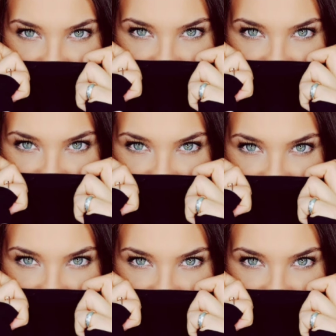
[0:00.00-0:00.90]
It's
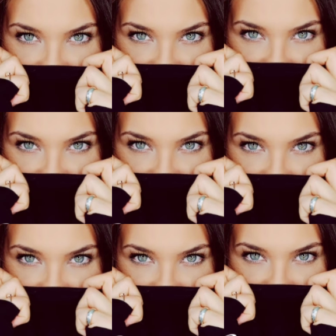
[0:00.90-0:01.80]
time for
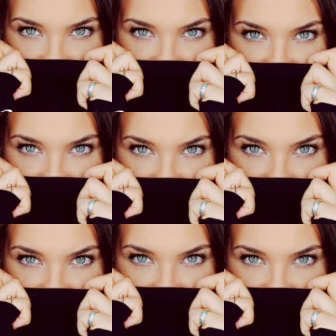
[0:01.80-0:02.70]
you,
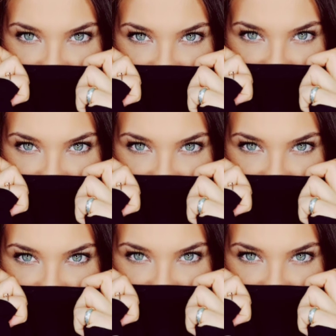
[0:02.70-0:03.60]
if this
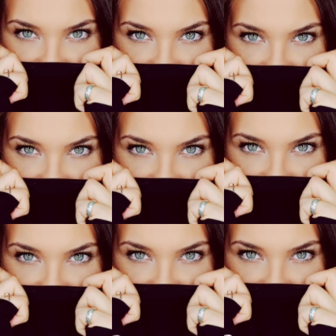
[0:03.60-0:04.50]
is what God has called you